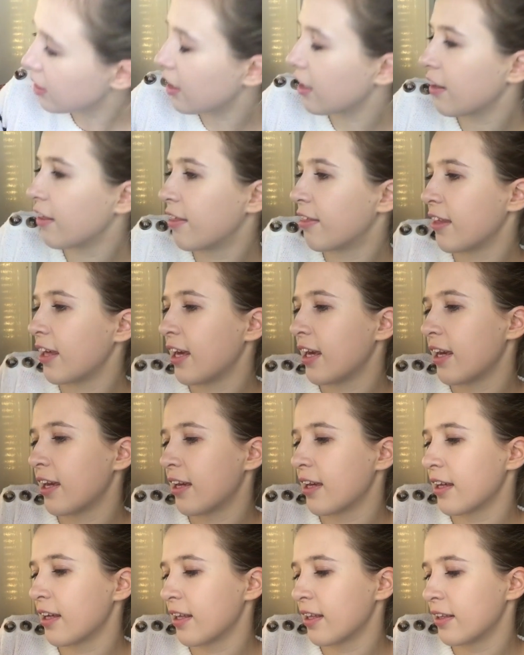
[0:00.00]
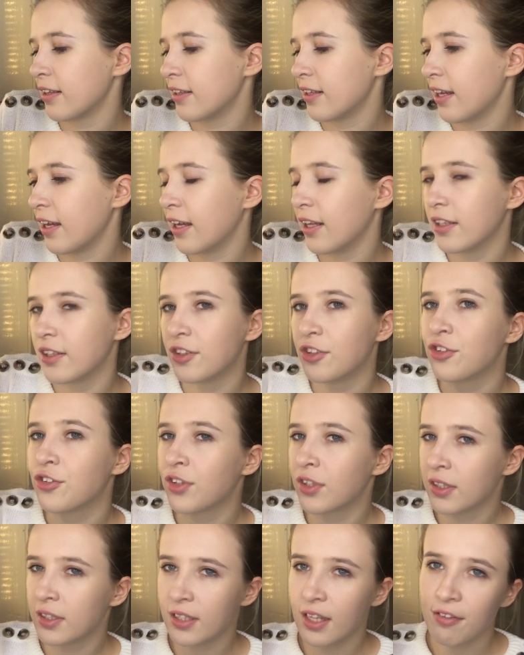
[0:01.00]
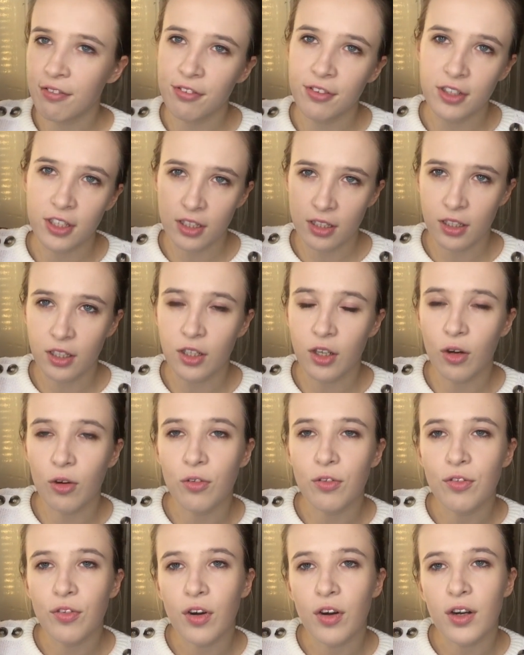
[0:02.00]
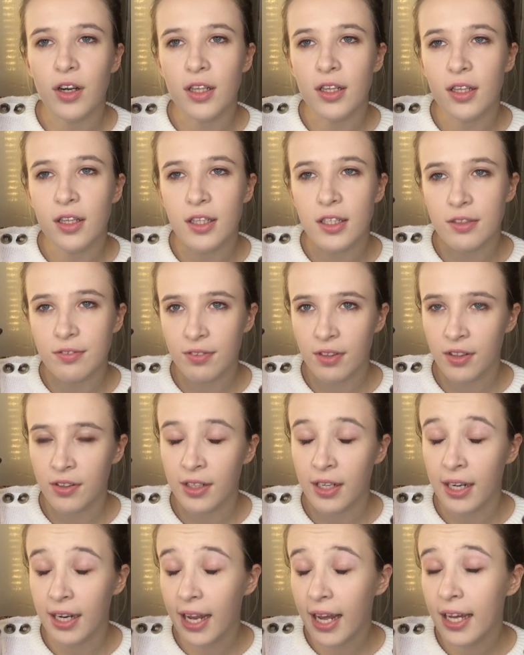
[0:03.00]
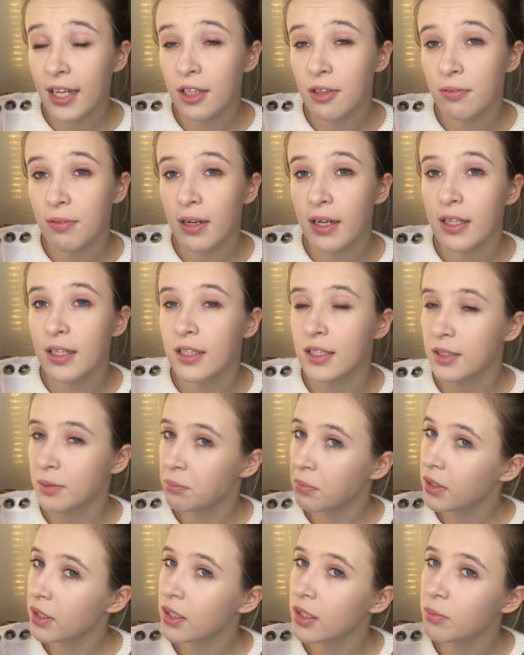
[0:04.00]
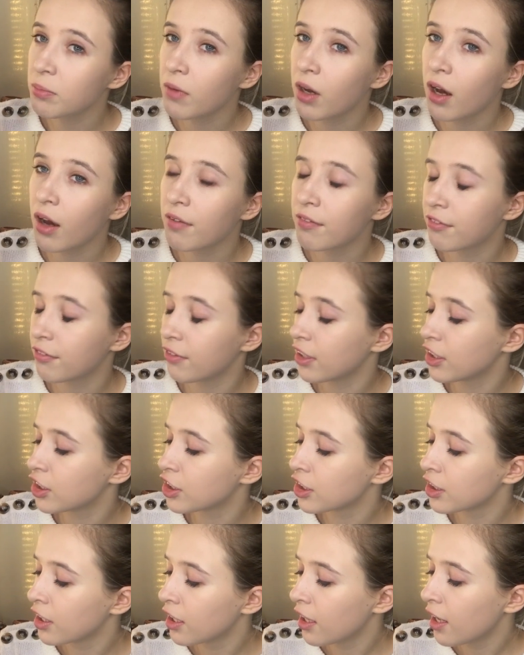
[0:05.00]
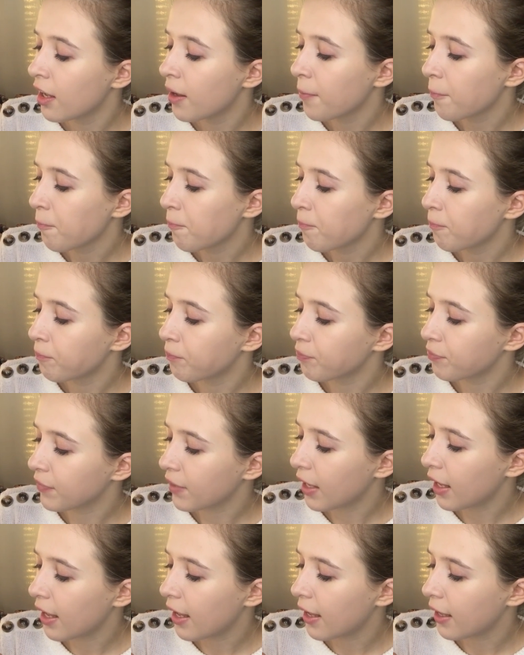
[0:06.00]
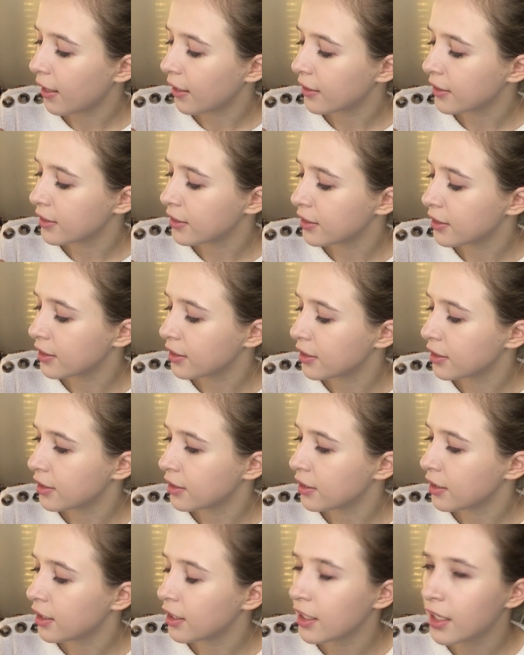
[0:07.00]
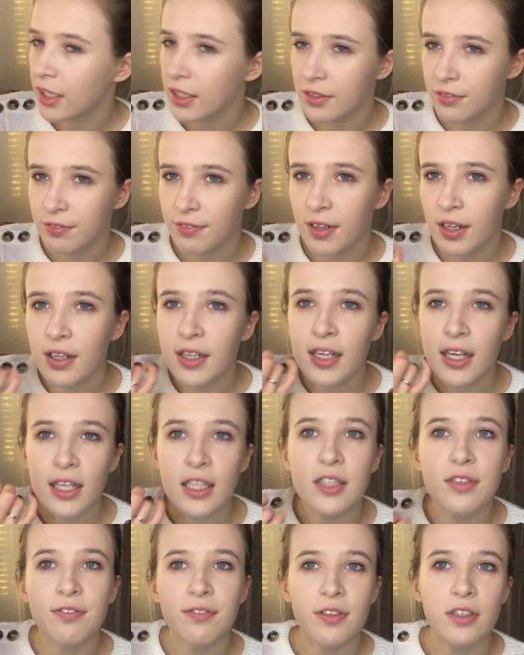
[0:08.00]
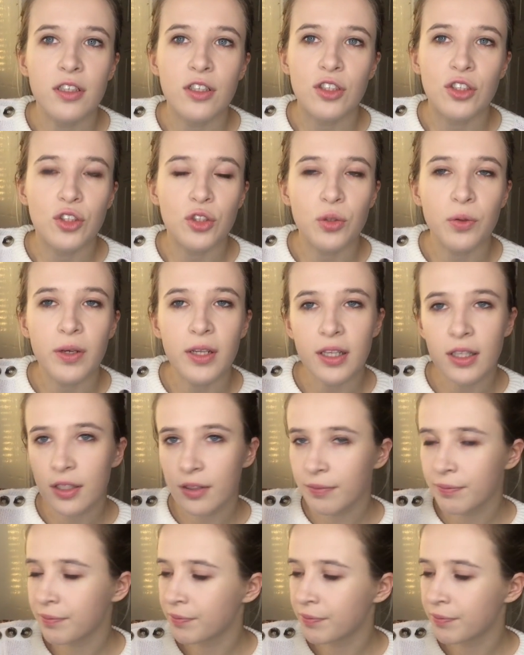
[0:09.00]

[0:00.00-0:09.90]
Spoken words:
I think that you can definitely go for it. It's very lightweight, it's medium coverage, and it has very nice finish to it.